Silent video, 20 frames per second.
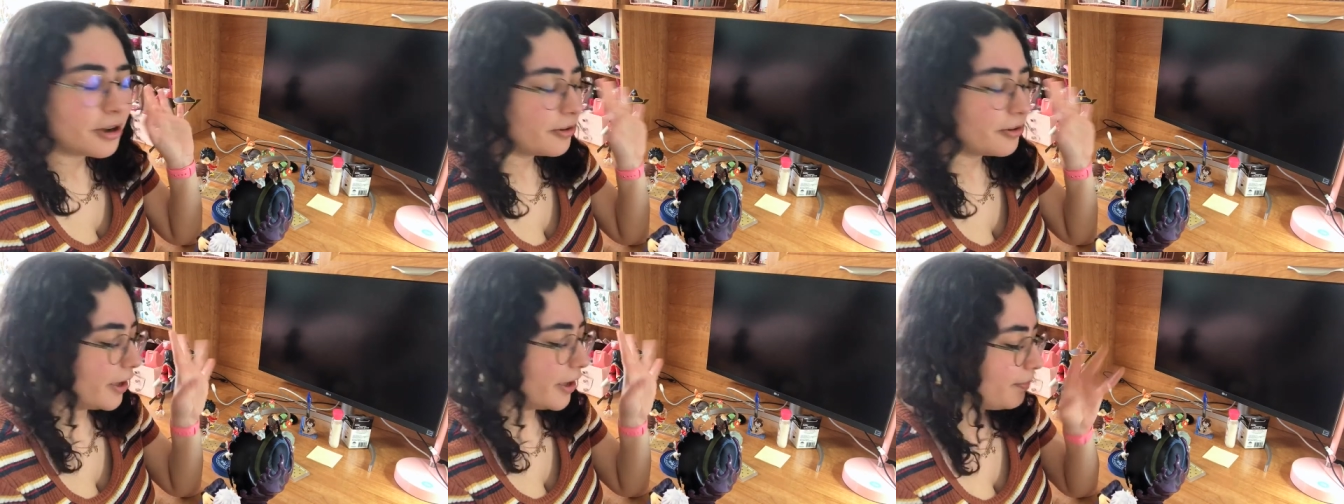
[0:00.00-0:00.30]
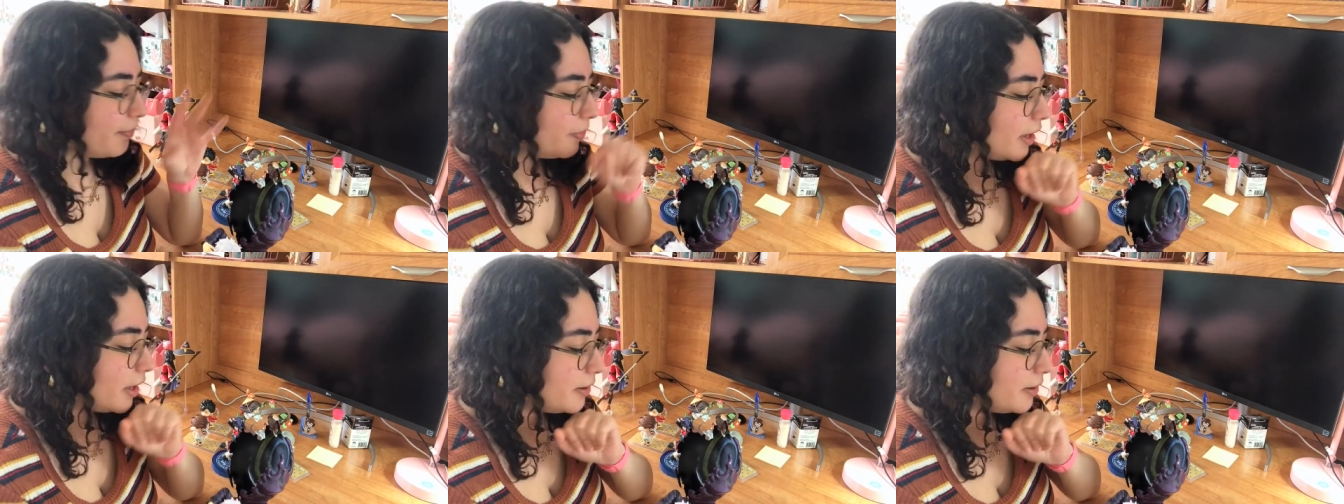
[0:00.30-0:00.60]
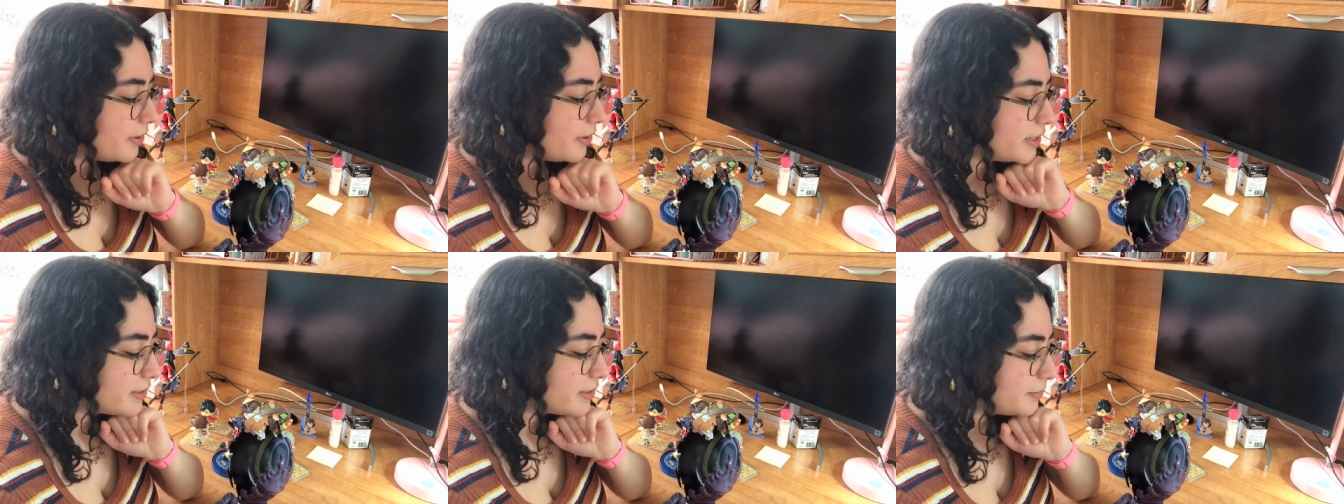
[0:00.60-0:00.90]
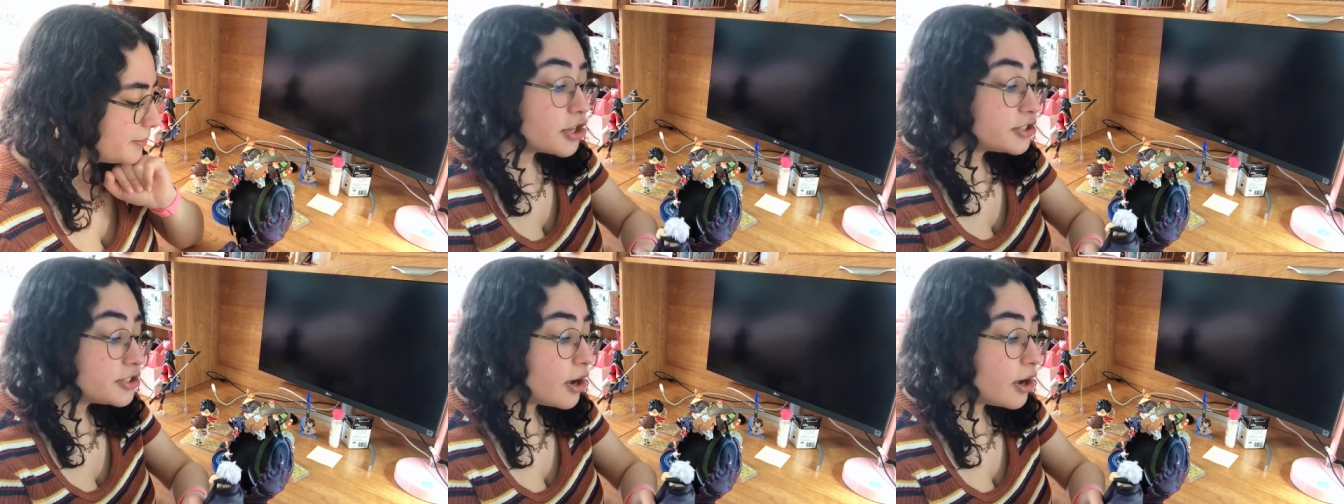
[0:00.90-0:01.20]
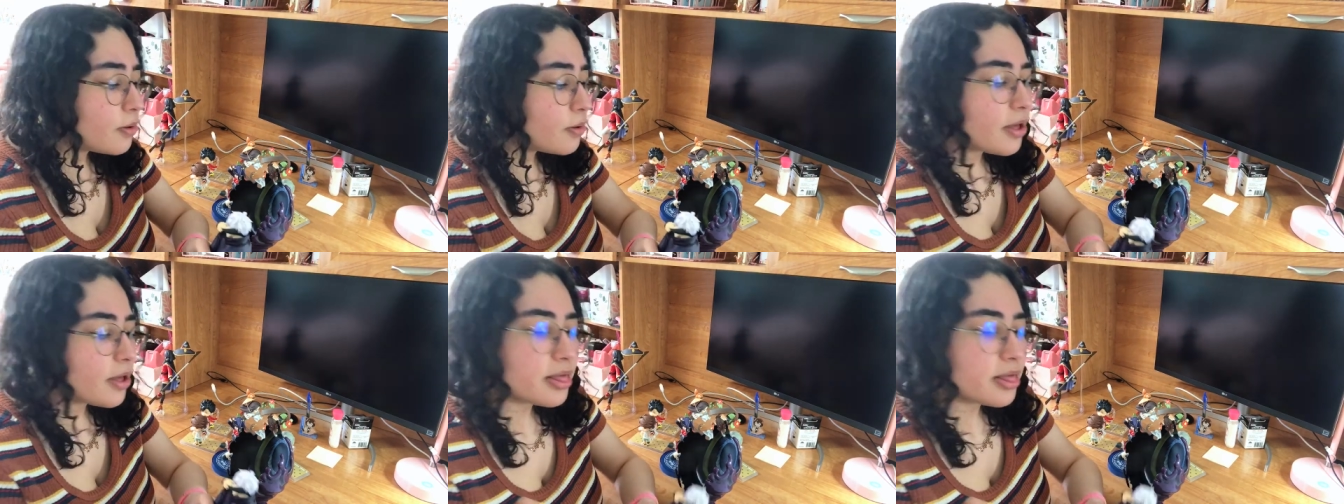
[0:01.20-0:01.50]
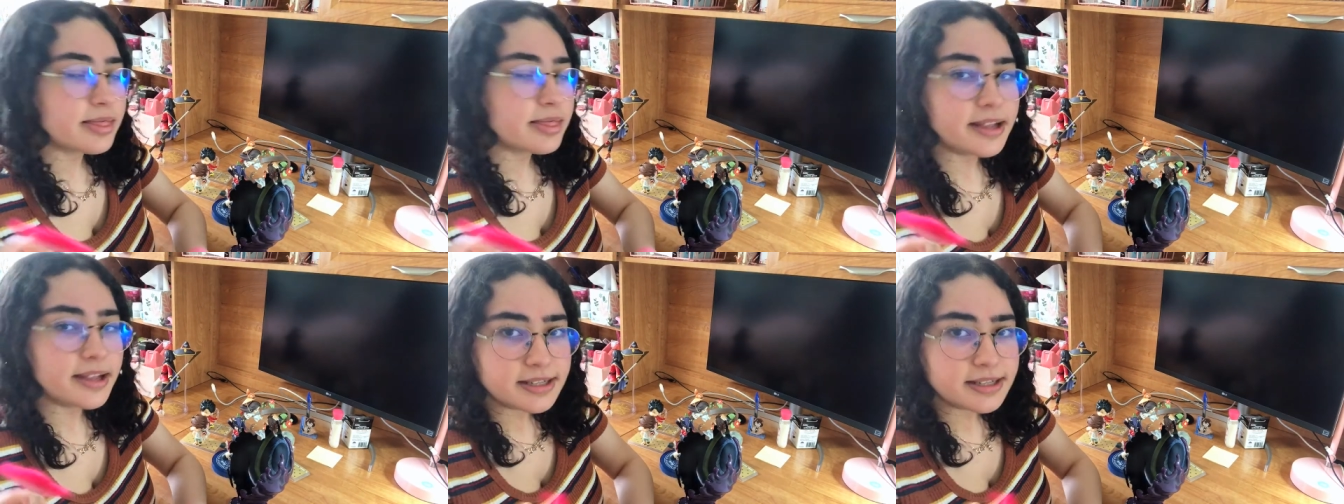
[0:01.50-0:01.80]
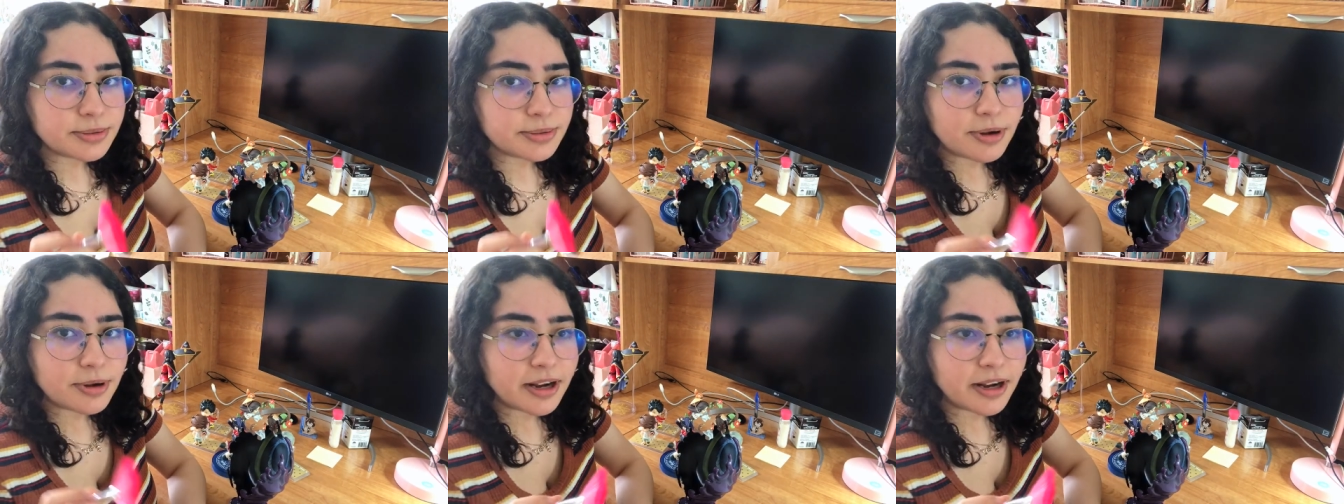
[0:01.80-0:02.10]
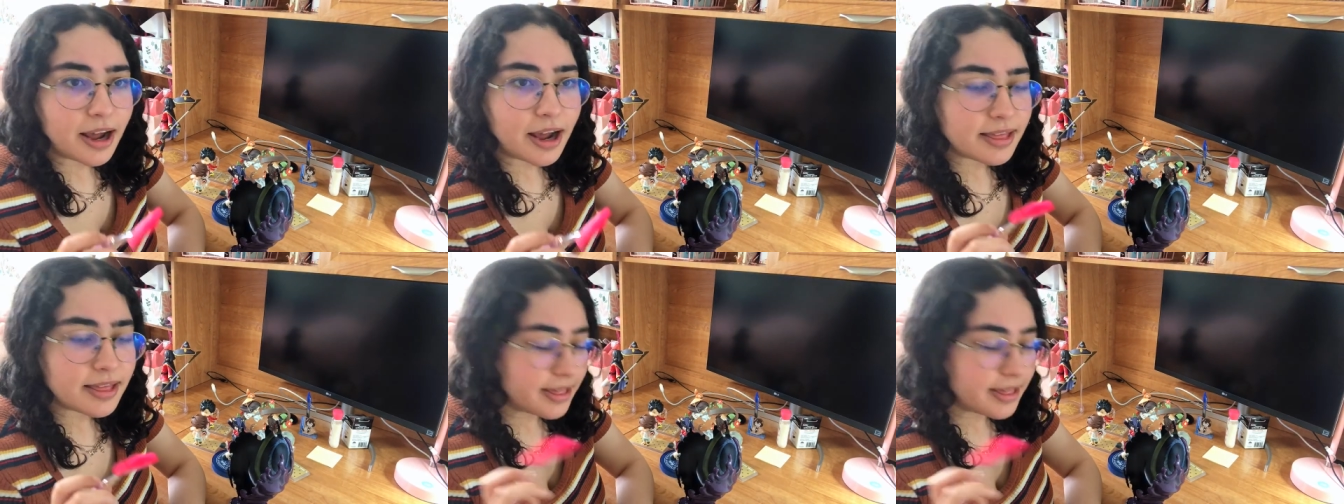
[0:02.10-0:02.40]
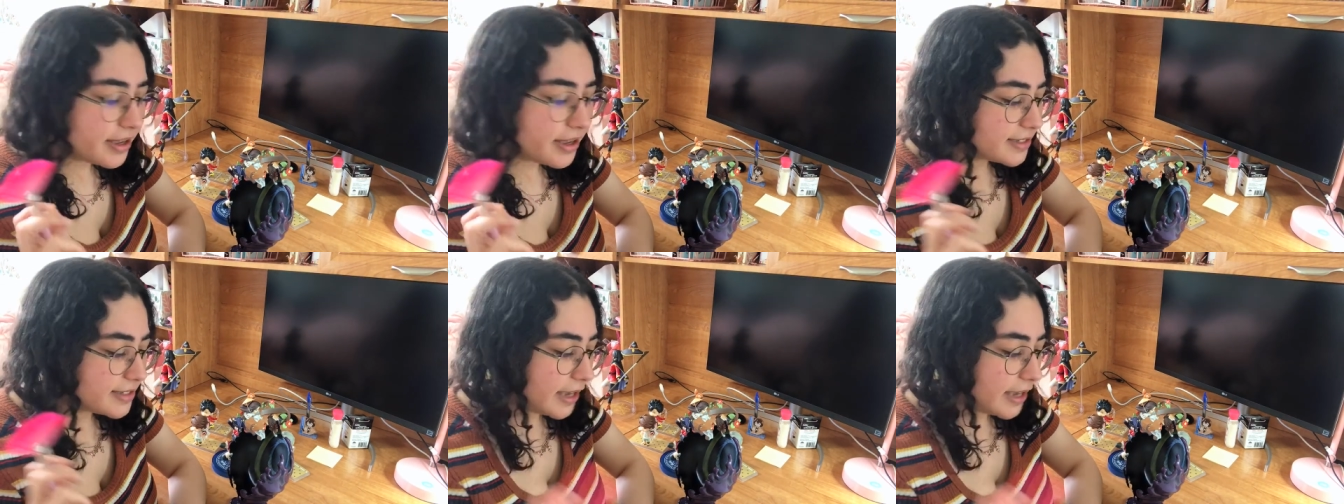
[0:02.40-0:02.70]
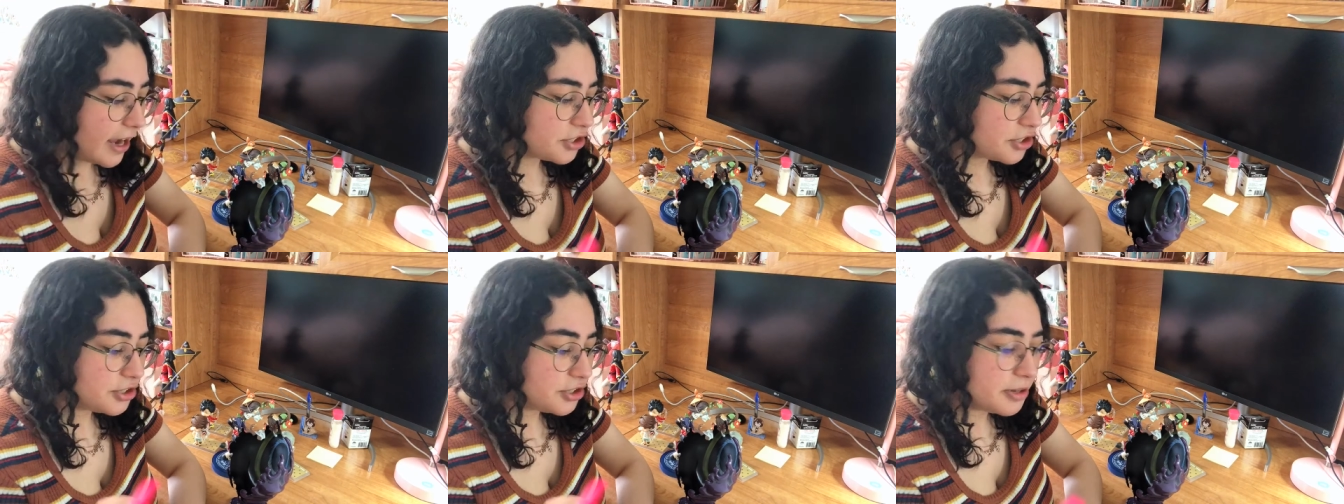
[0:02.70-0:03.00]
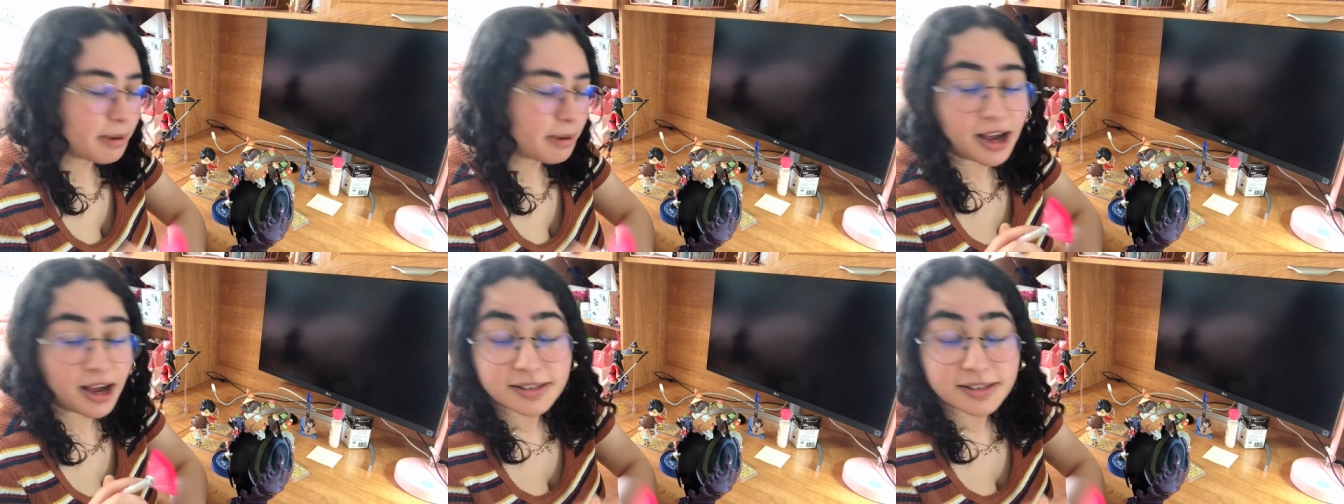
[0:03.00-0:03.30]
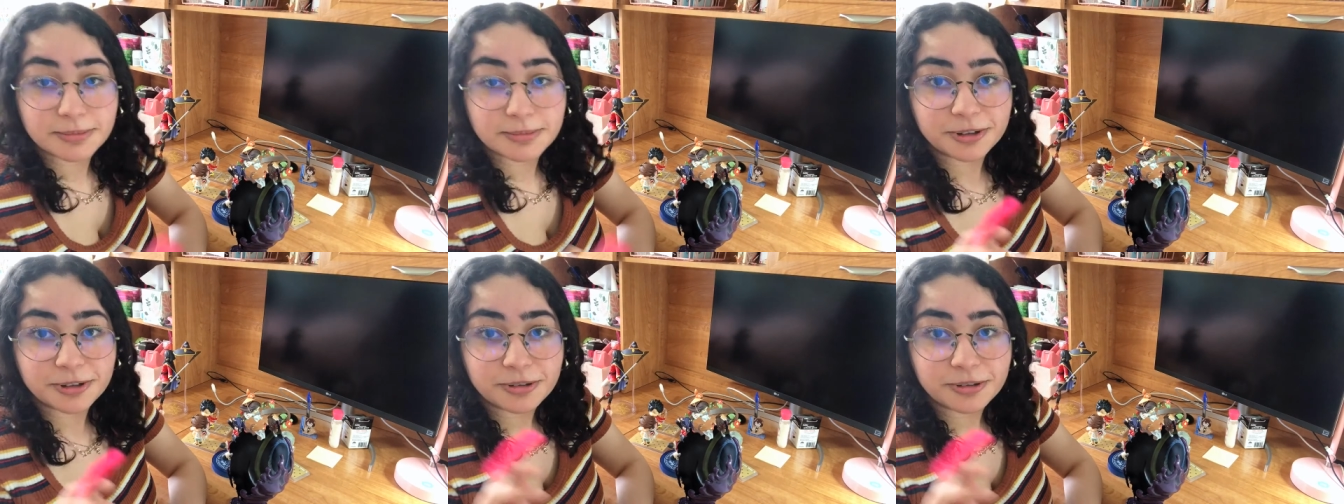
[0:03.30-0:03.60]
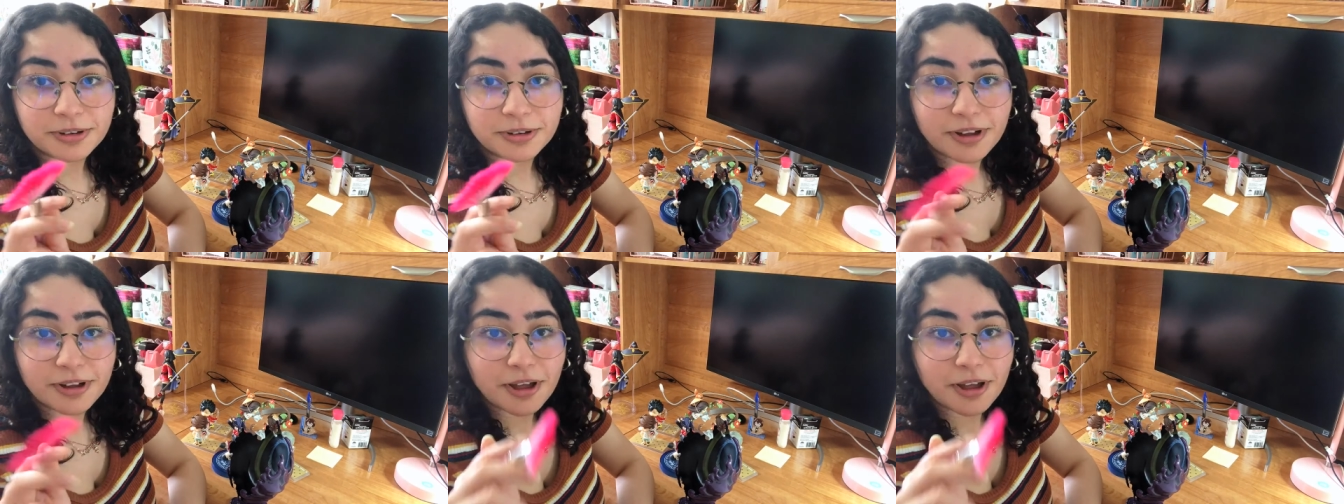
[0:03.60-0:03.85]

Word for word: Okay, anyways, so this one I think is actually possible,